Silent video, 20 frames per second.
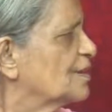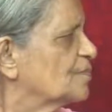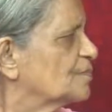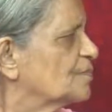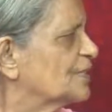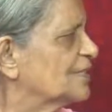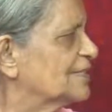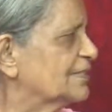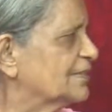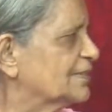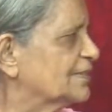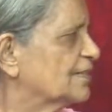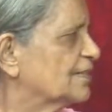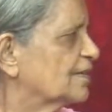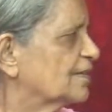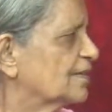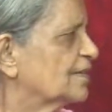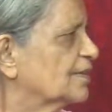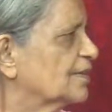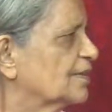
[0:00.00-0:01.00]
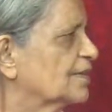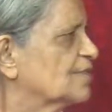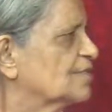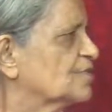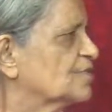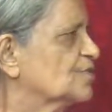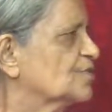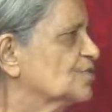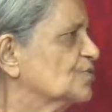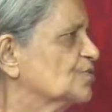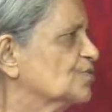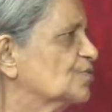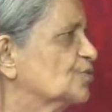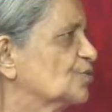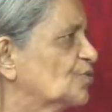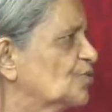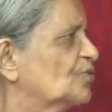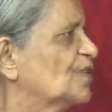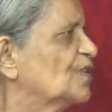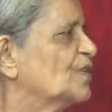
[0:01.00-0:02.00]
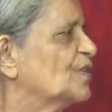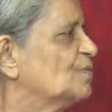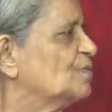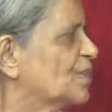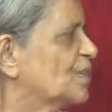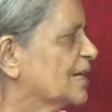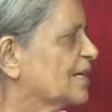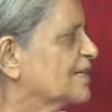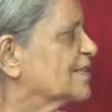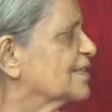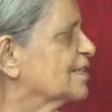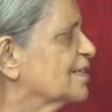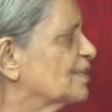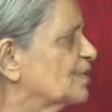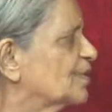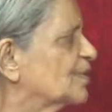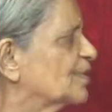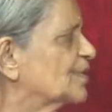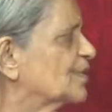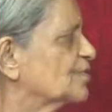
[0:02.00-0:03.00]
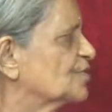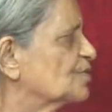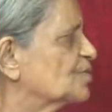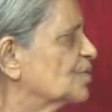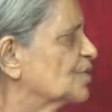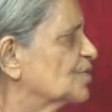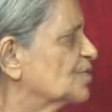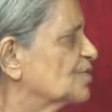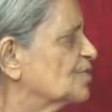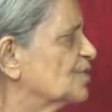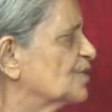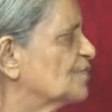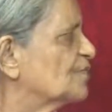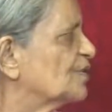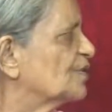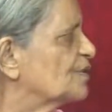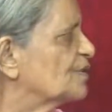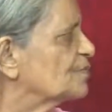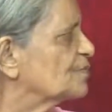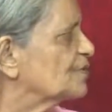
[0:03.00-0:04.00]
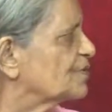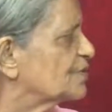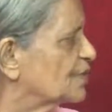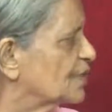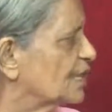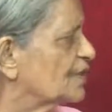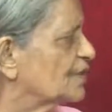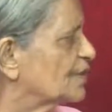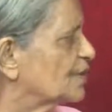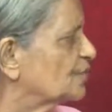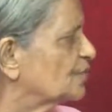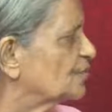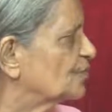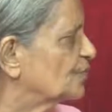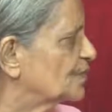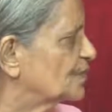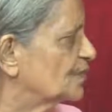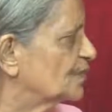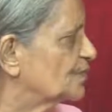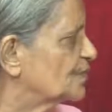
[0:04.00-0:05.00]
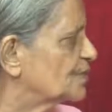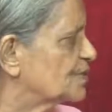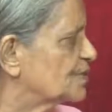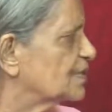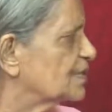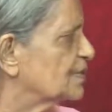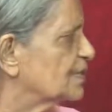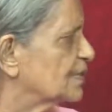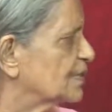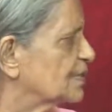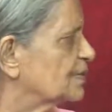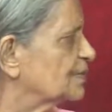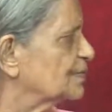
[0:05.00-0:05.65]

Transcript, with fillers: But it's not so very practical for us because we are very much tied down with the physical.